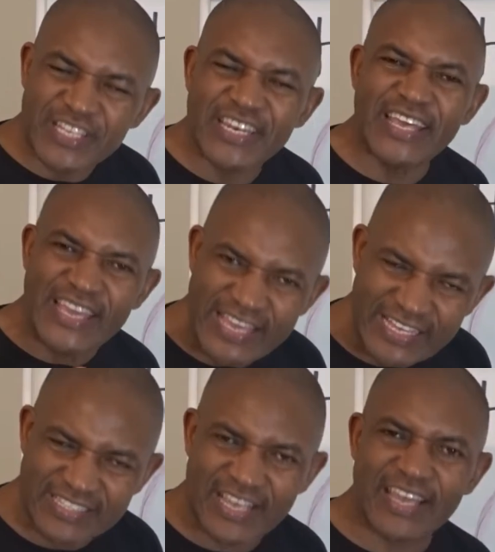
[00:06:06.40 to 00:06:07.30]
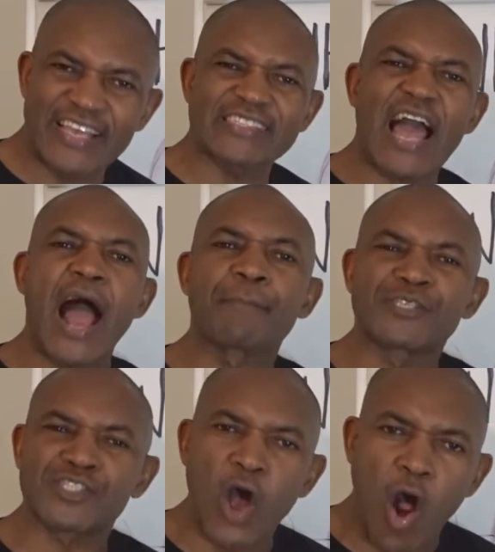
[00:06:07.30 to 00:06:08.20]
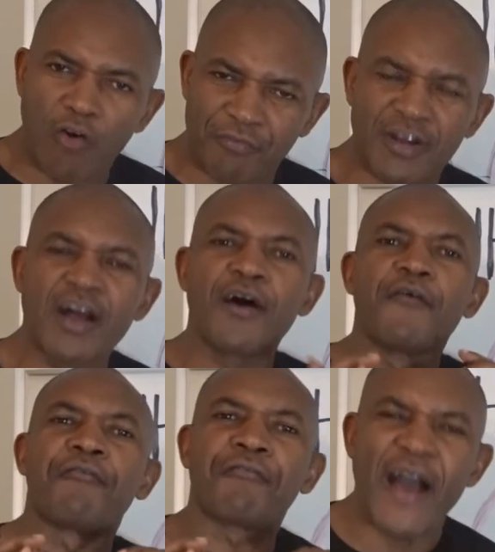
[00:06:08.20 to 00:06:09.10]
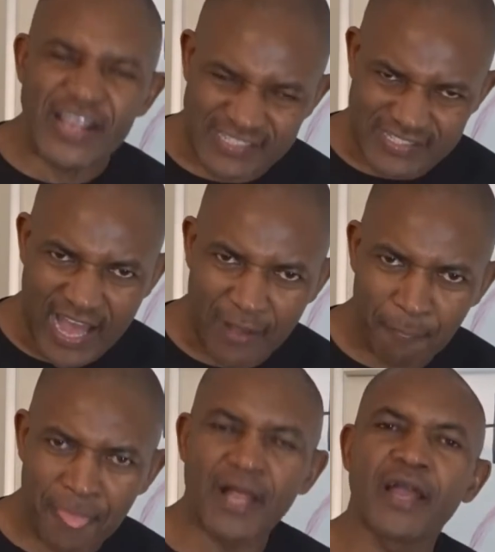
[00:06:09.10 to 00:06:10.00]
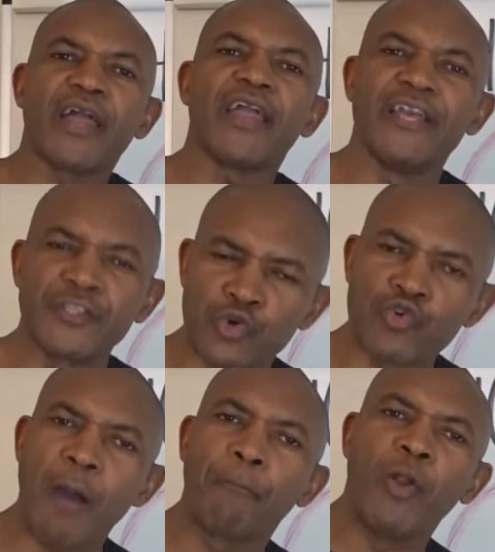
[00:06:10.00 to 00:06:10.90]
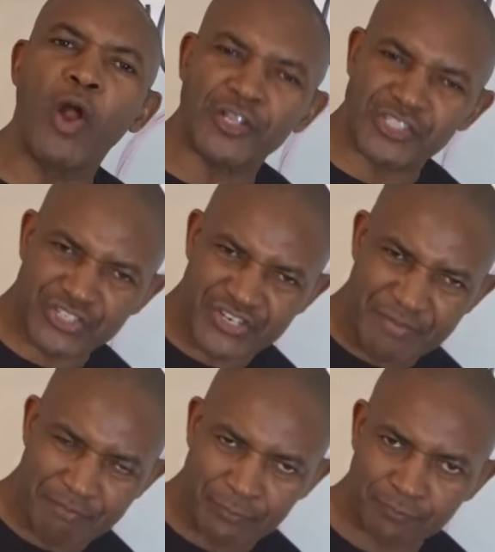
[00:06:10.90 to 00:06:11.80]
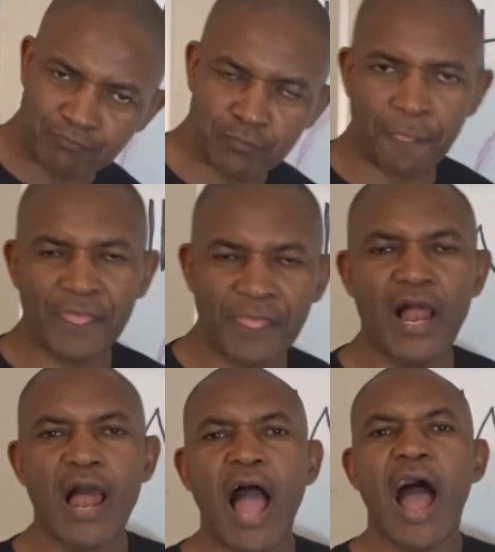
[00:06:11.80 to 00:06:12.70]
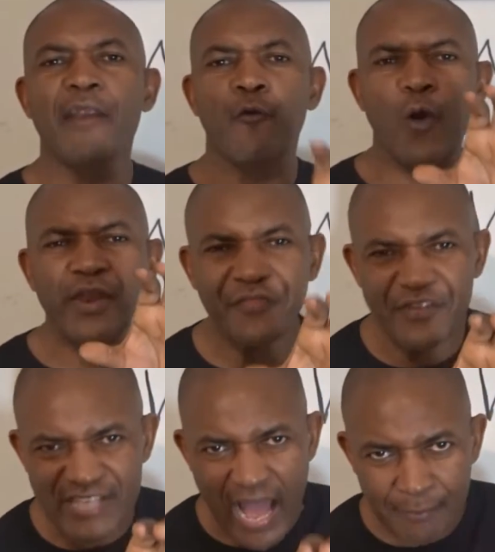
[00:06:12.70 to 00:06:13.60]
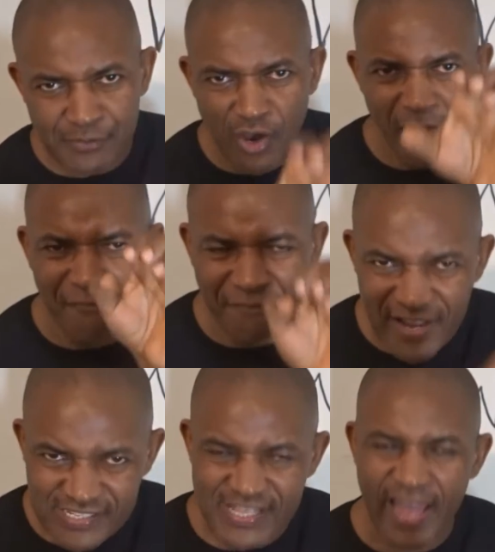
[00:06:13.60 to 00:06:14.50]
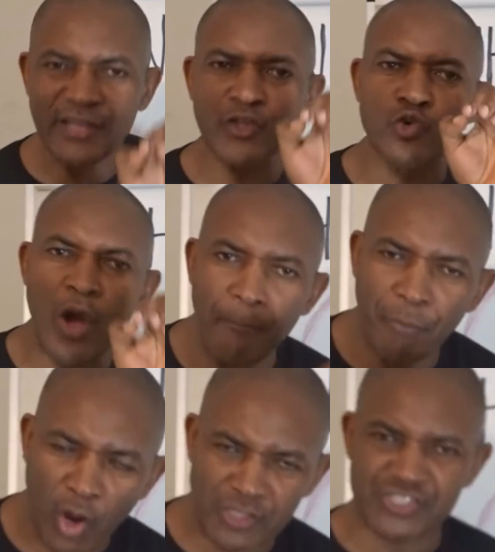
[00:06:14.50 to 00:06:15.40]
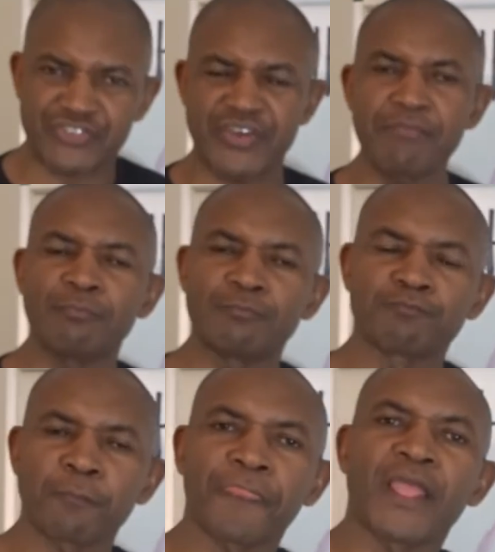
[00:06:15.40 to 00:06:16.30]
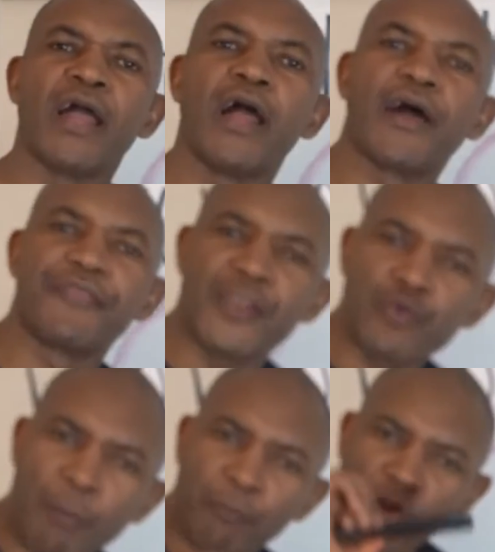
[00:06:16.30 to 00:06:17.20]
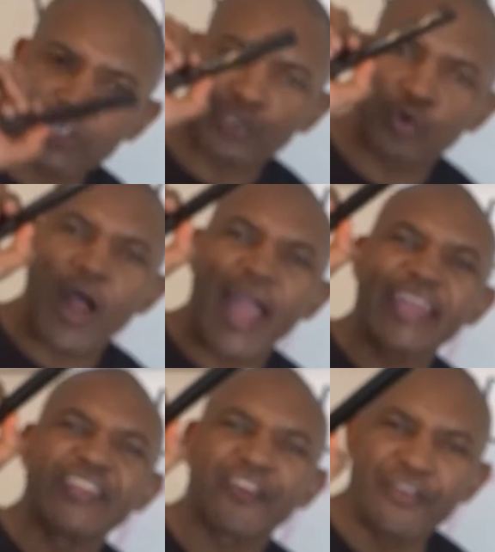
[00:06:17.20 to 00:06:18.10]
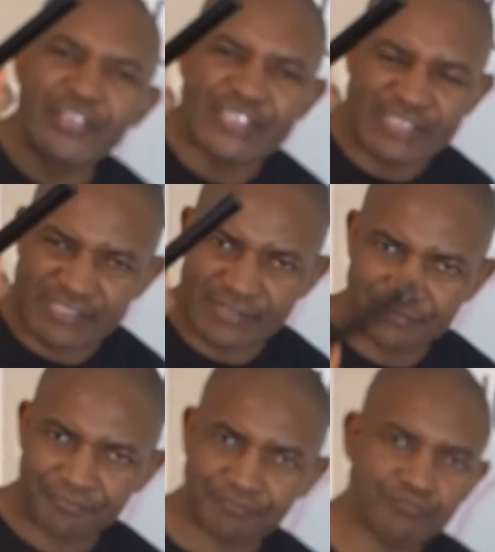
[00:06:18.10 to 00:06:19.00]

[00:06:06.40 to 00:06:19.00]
in it is absorbed faster into your bloodstream. And when it is absorbed faster into your bloodstream, then your blood sugar increases.